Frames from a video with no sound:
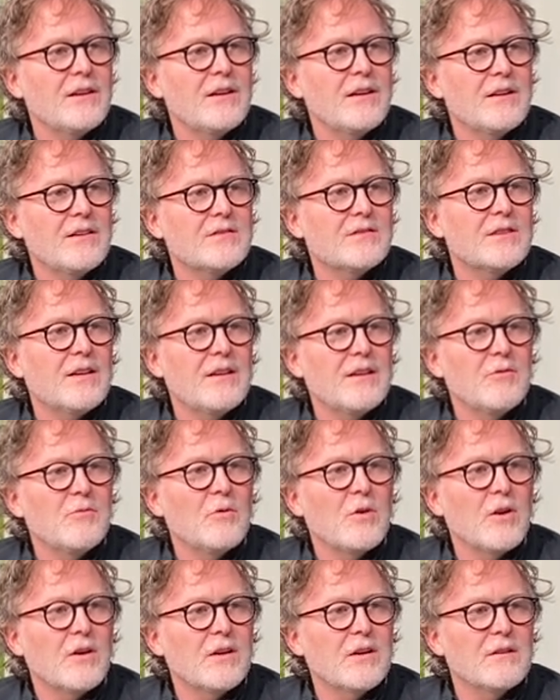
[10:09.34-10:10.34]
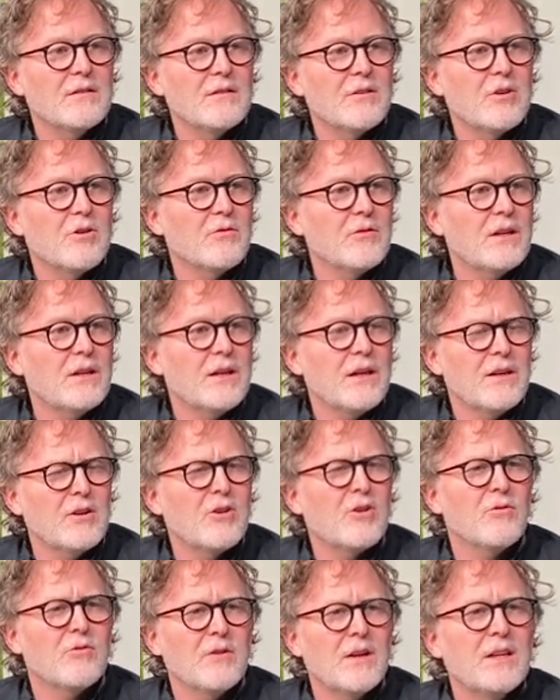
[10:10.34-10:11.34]
exciting work and
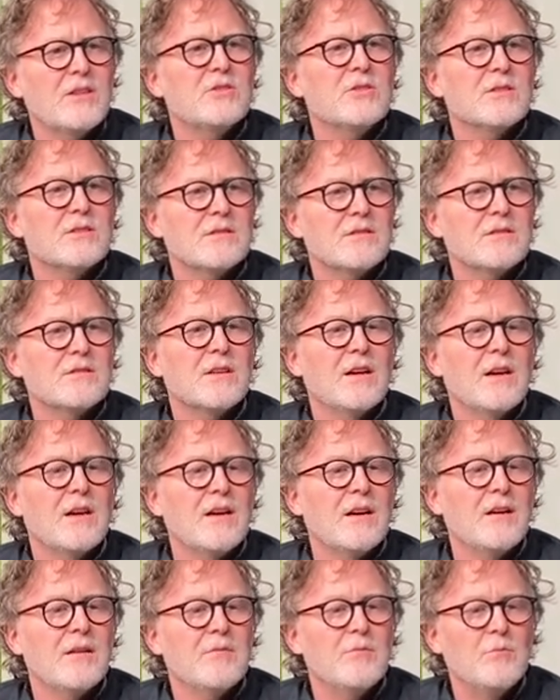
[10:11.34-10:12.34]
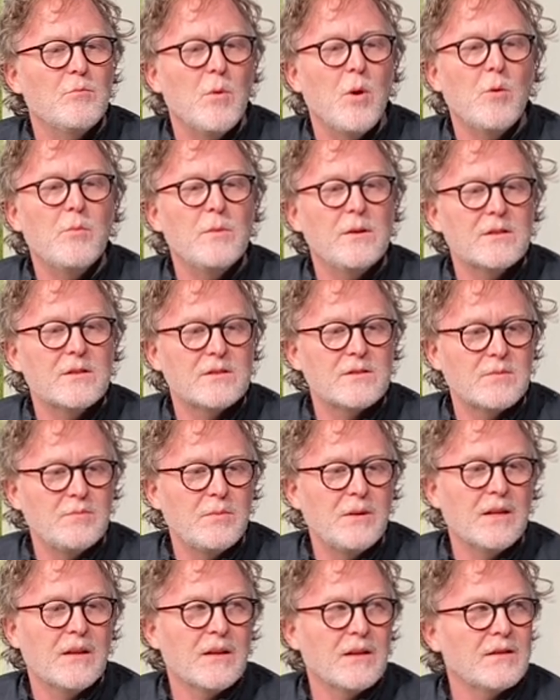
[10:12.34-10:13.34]
courageous moments
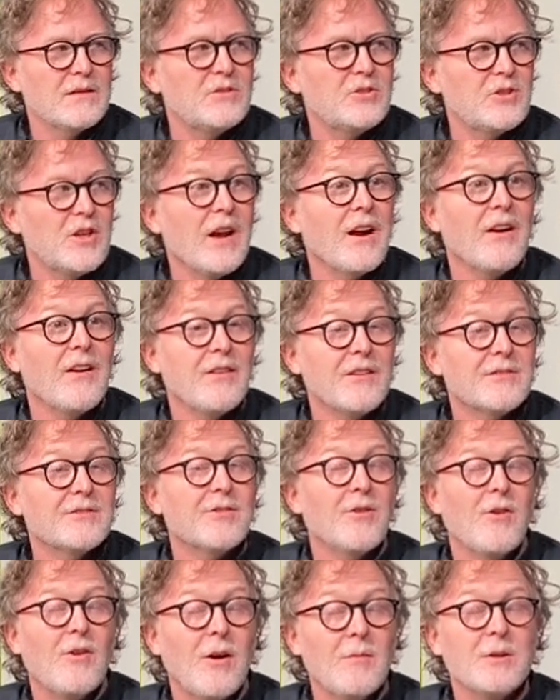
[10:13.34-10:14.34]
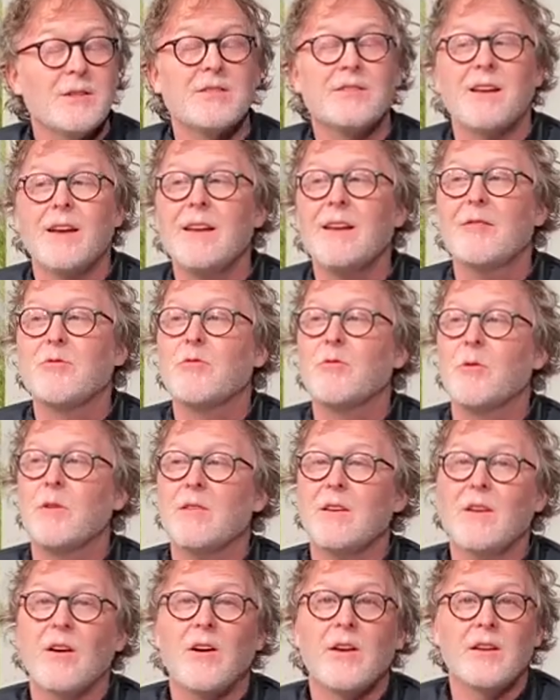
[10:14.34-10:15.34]
being shared. So I'm excited for what
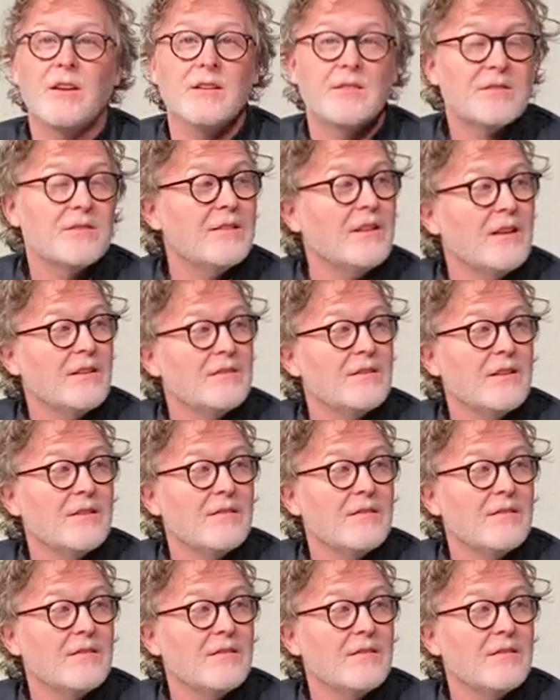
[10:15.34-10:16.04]
the audience takes in.